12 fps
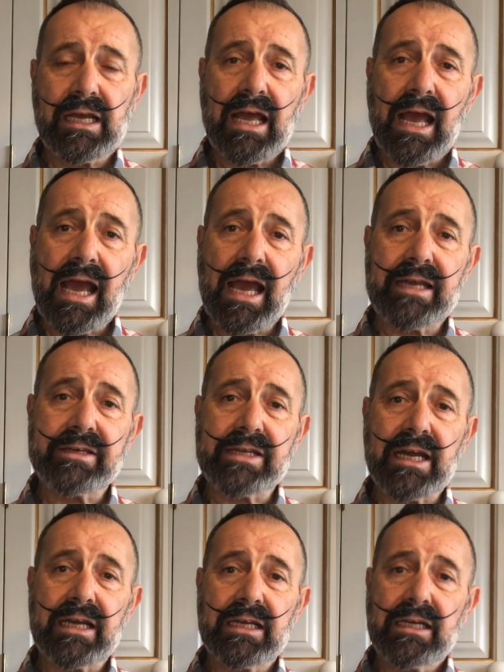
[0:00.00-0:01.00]
And
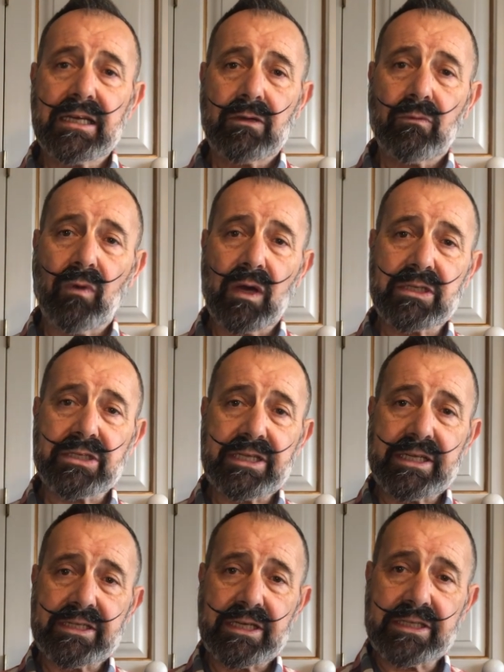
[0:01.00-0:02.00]
whilst
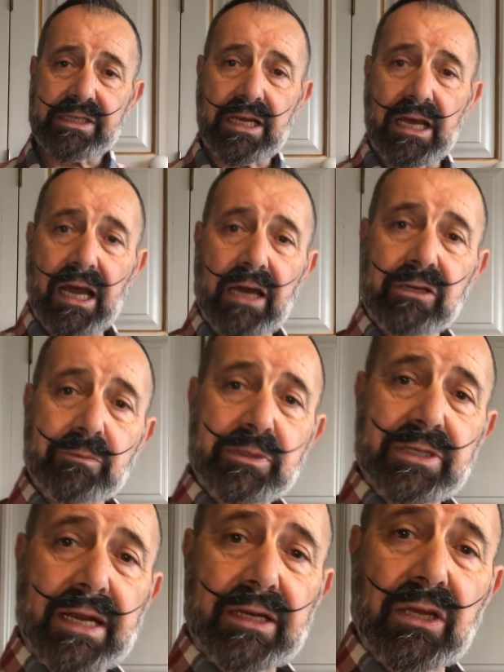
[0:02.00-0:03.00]
this is
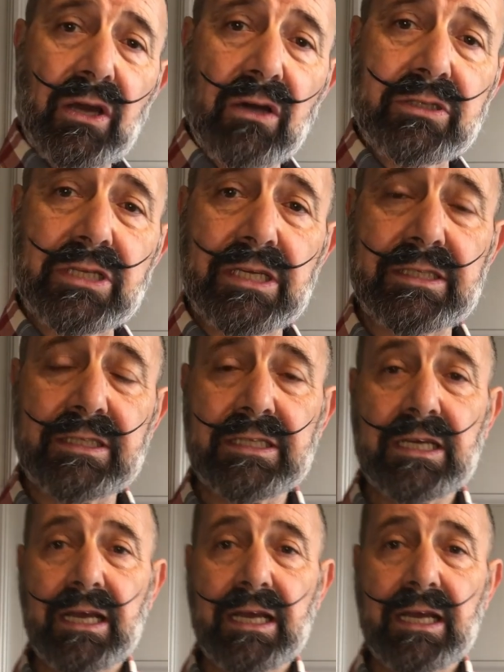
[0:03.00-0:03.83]
100% cotton,